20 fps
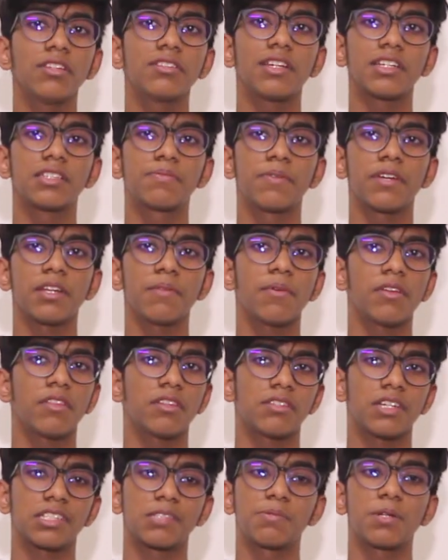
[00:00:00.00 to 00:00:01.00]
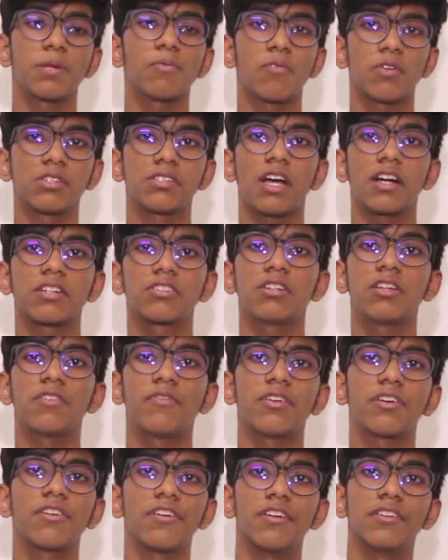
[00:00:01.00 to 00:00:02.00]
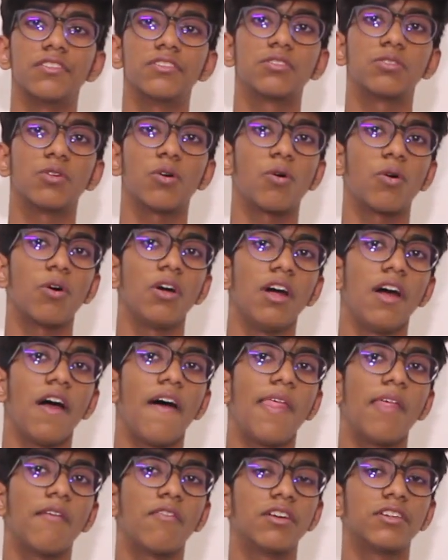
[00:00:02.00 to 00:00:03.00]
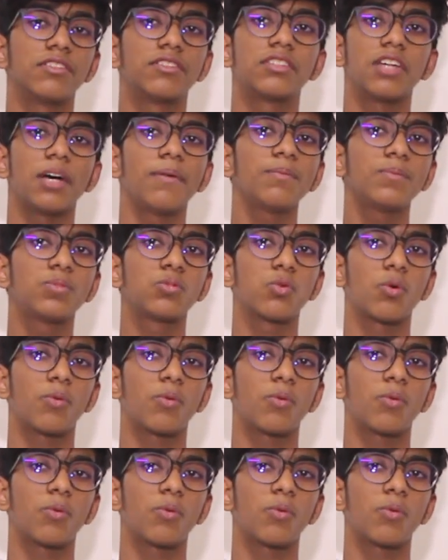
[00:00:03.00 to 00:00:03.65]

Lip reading: this experiment was actually vigorous. So there was some